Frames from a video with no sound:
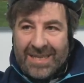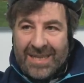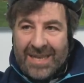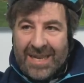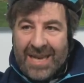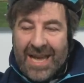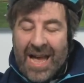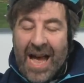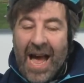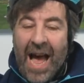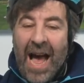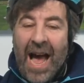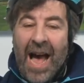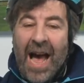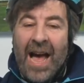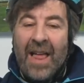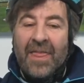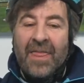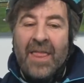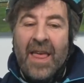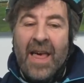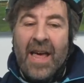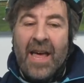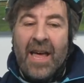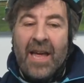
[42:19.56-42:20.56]
Yeah.
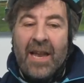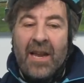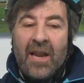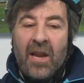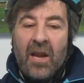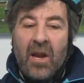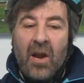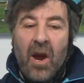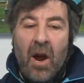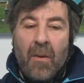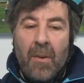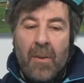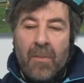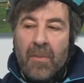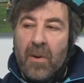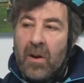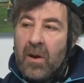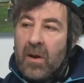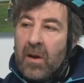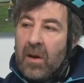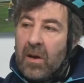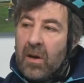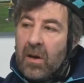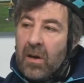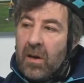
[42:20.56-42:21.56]
And then because you're
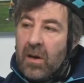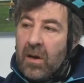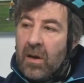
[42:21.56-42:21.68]
very